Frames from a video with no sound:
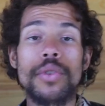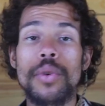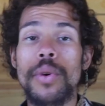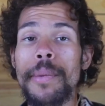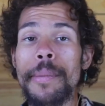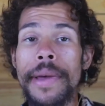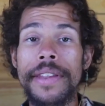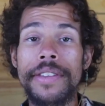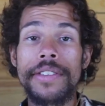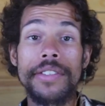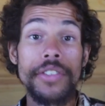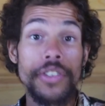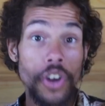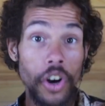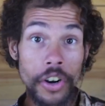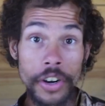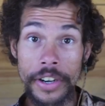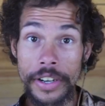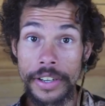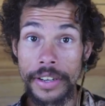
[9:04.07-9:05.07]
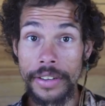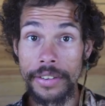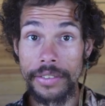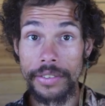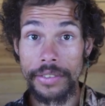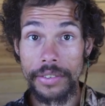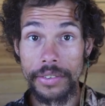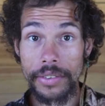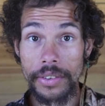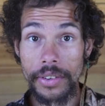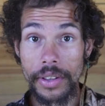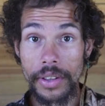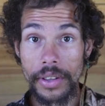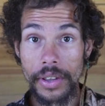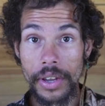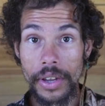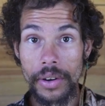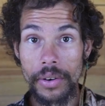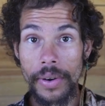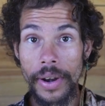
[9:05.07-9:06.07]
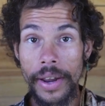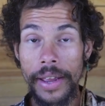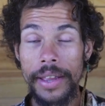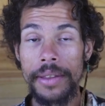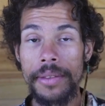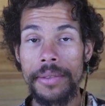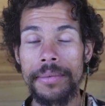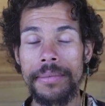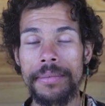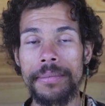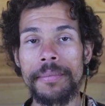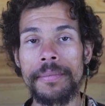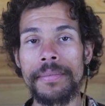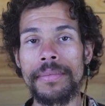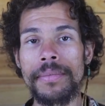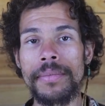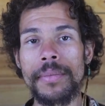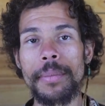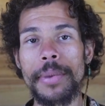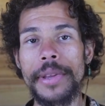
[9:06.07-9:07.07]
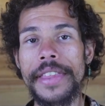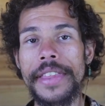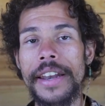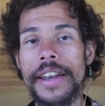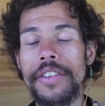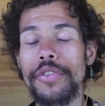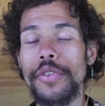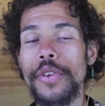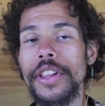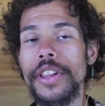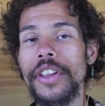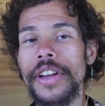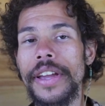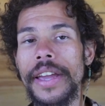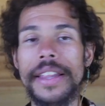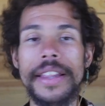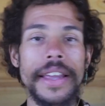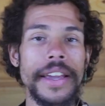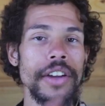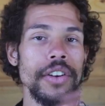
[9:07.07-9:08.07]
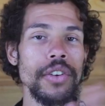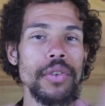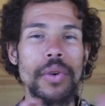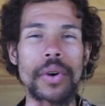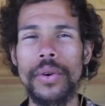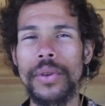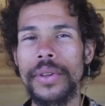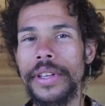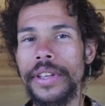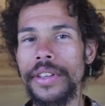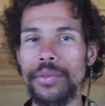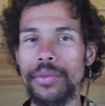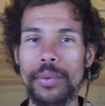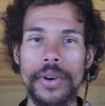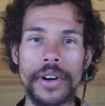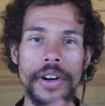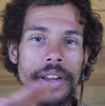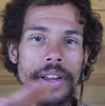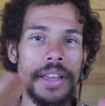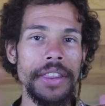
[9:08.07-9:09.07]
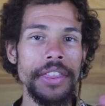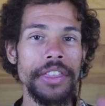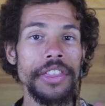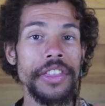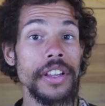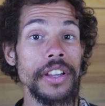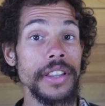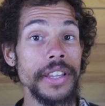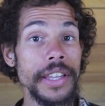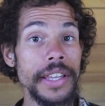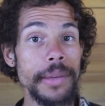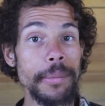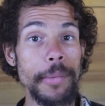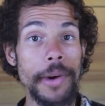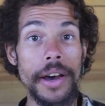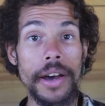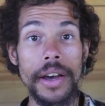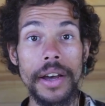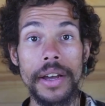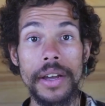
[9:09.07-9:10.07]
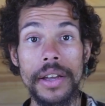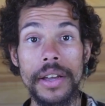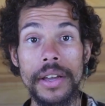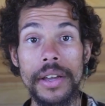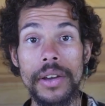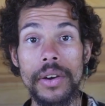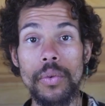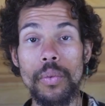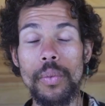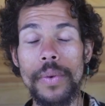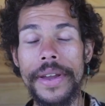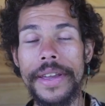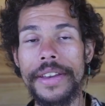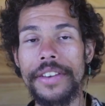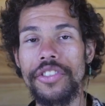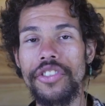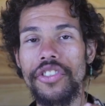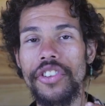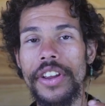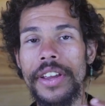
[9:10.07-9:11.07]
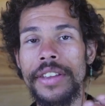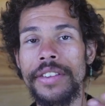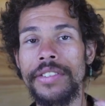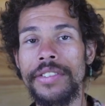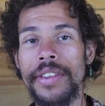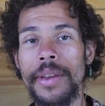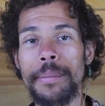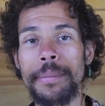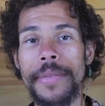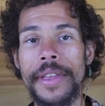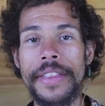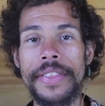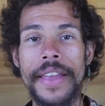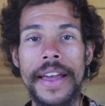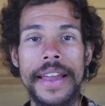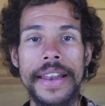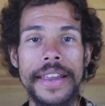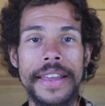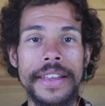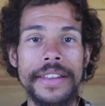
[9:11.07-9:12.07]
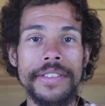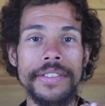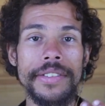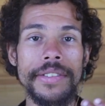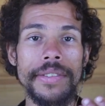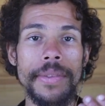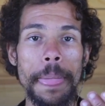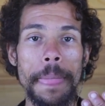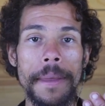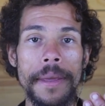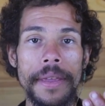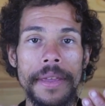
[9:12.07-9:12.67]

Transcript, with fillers: through immense darkness right but then if we look at like Crowley's work and Thelema, which is something that it's